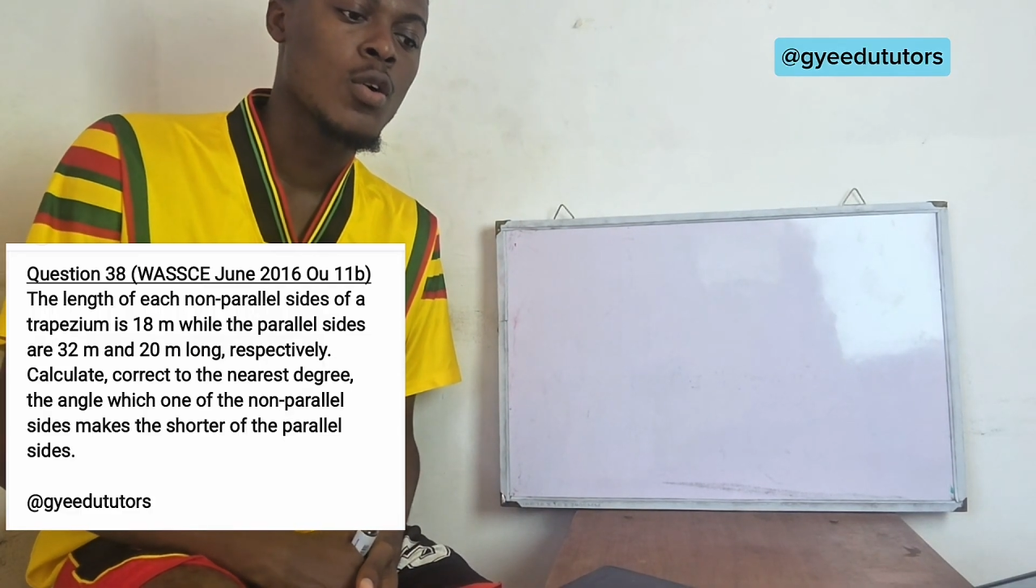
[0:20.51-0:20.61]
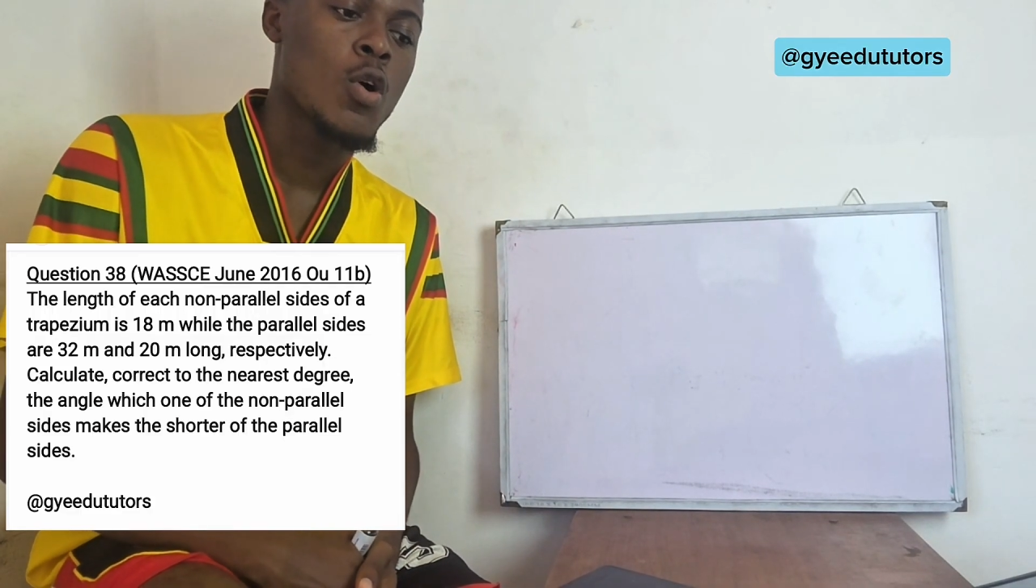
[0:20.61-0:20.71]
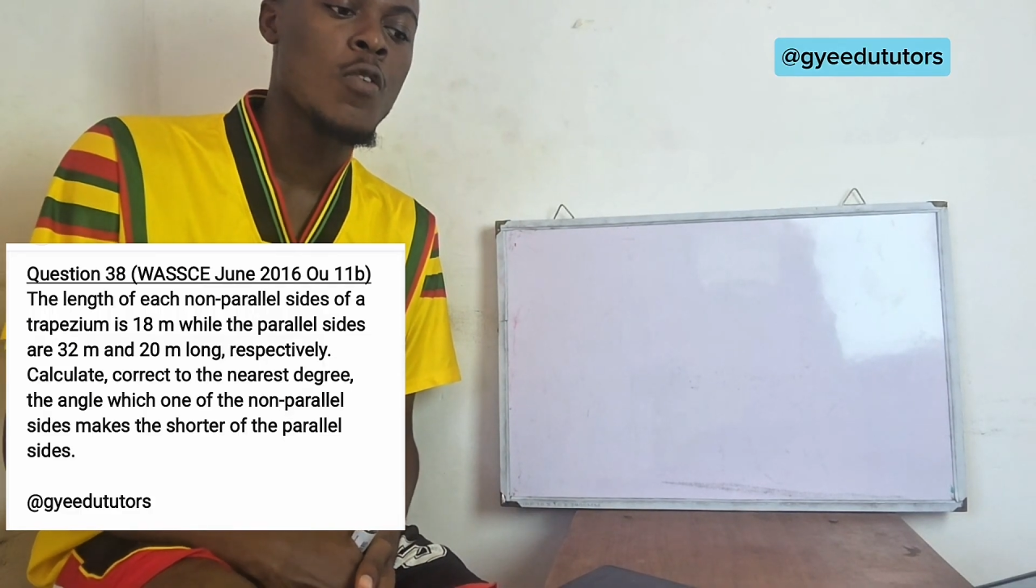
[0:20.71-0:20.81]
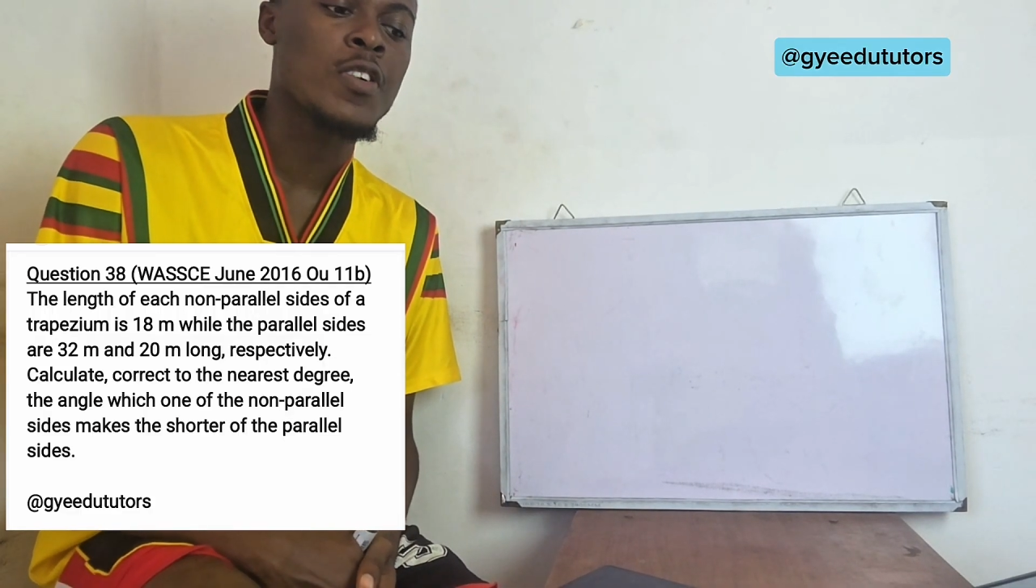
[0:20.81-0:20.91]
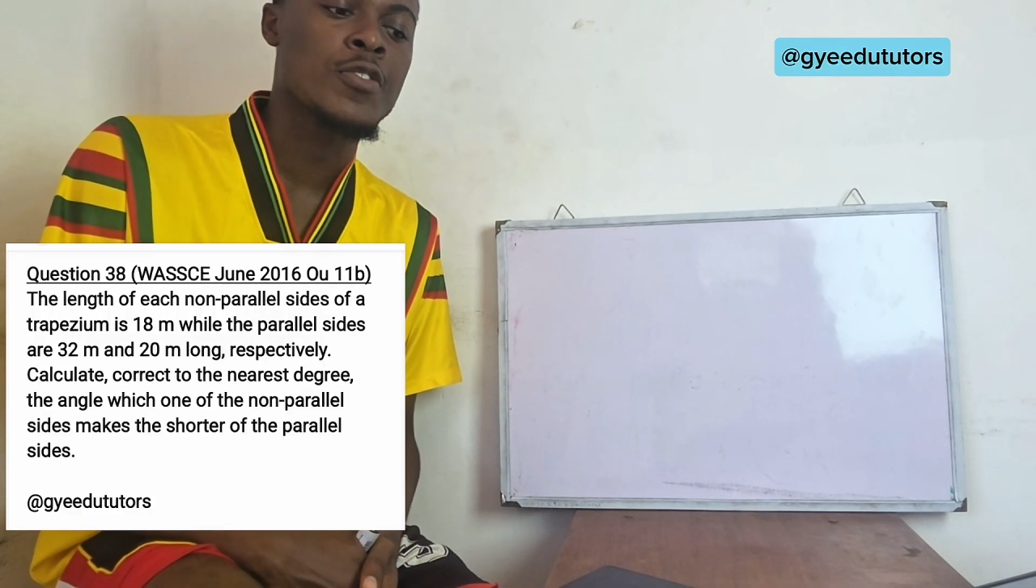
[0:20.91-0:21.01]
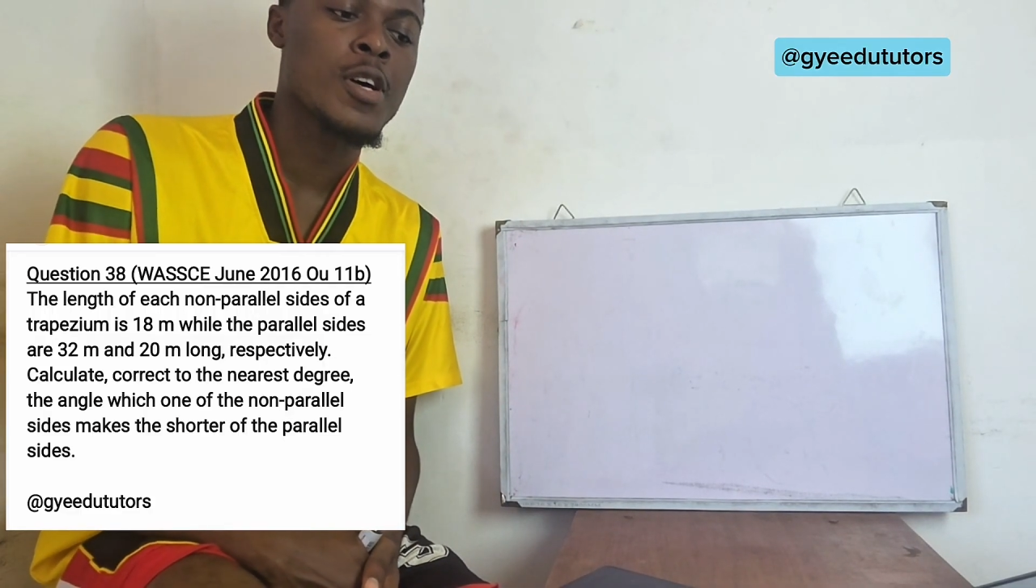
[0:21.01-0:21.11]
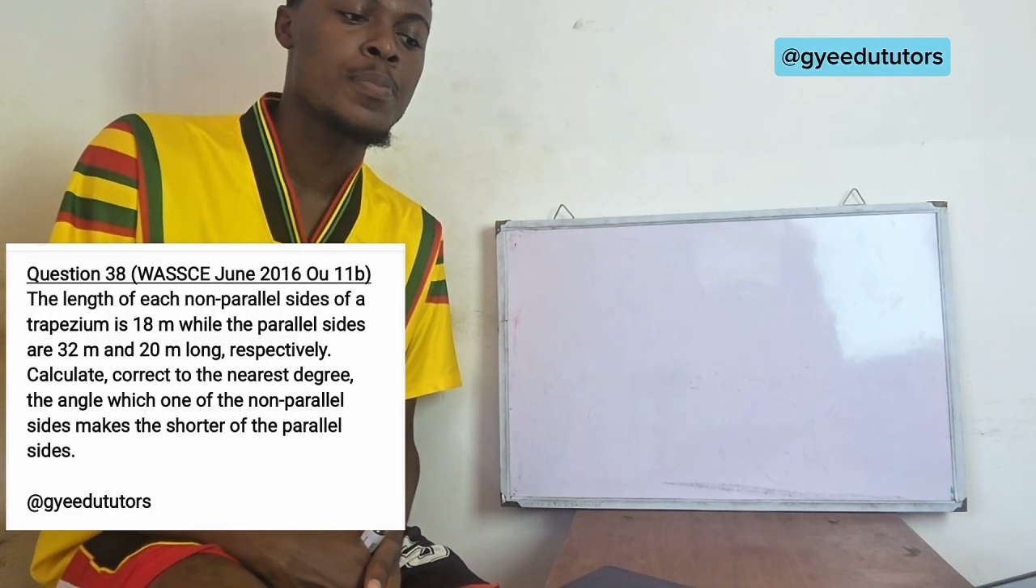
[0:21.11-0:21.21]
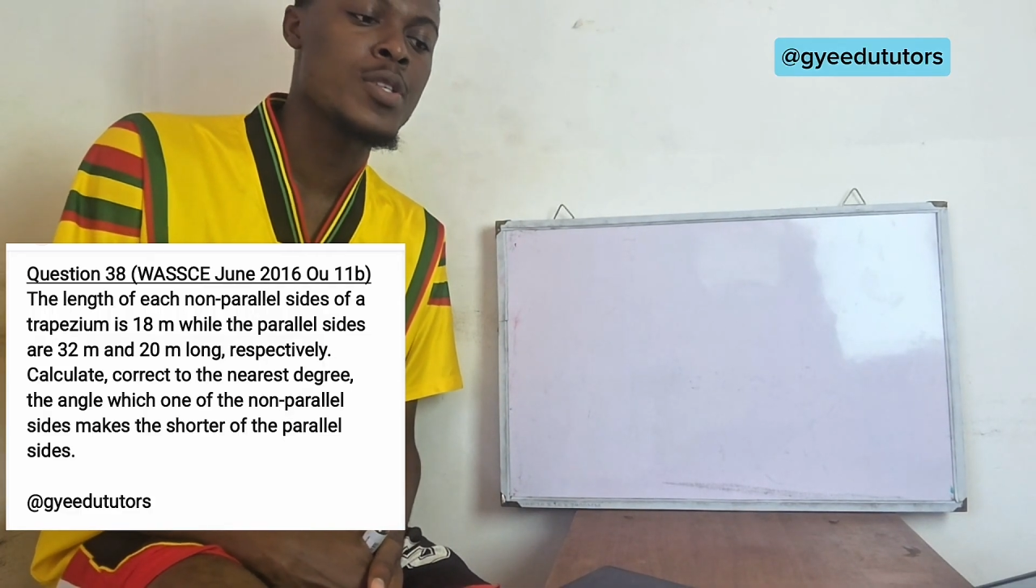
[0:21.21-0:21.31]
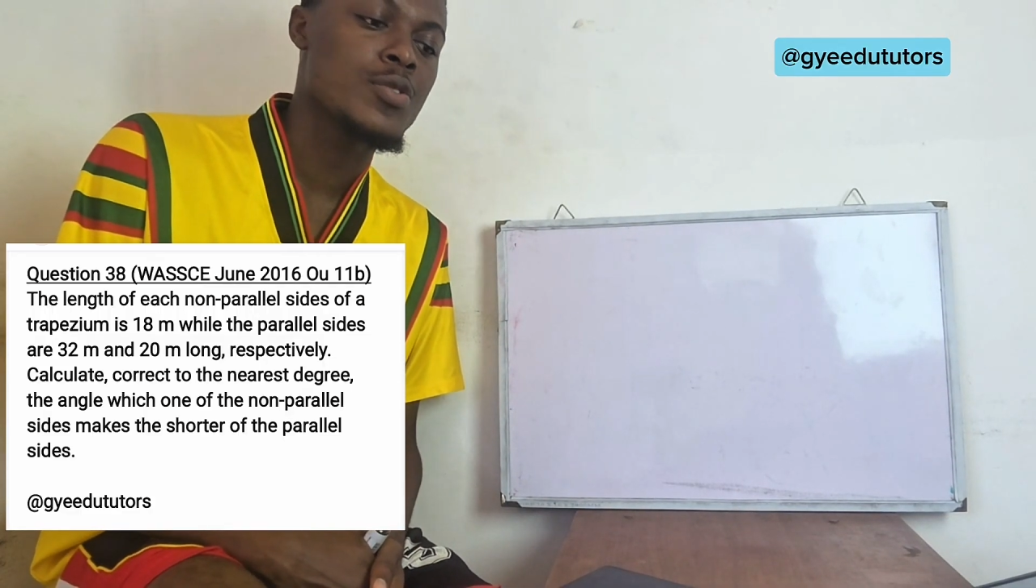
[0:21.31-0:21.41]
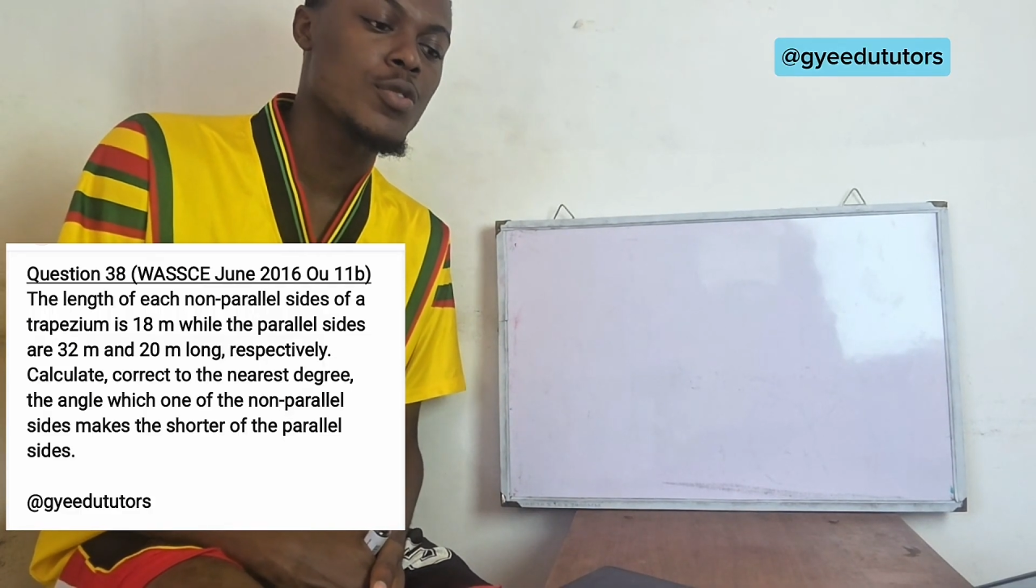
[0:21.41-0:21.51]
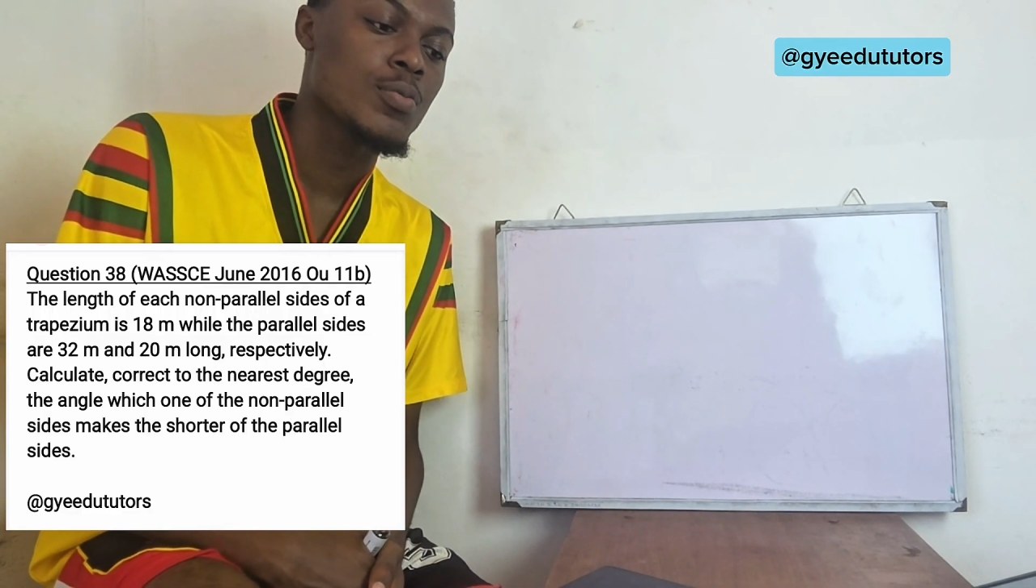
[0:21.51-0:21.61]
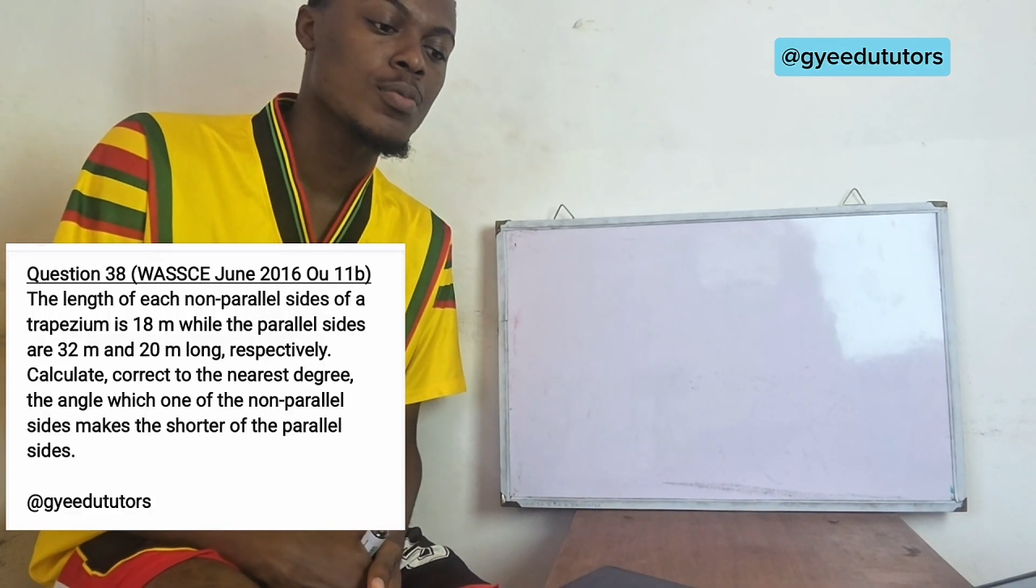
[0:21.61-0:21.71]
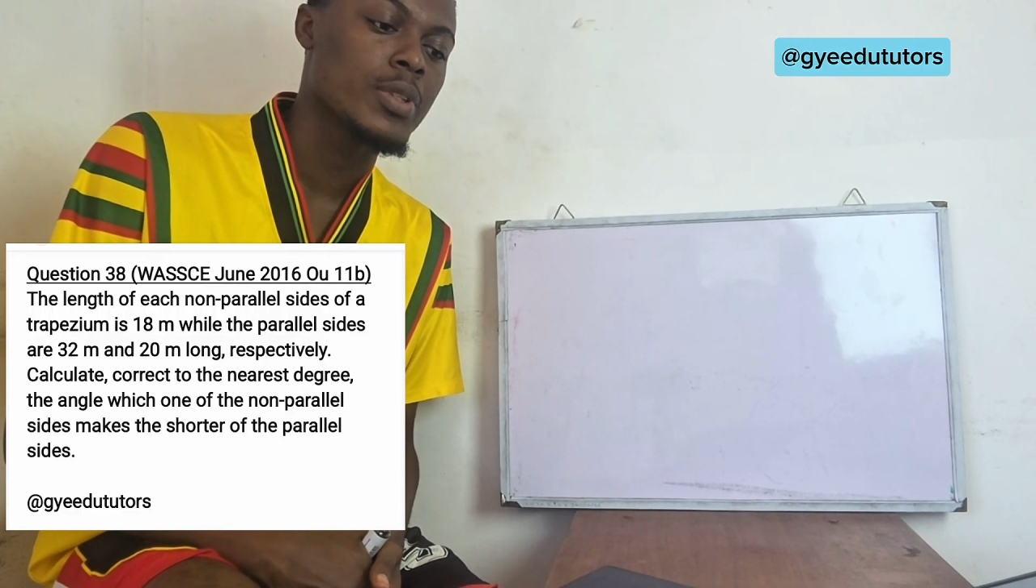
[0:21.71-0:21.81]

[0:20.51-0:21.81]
of a trapezium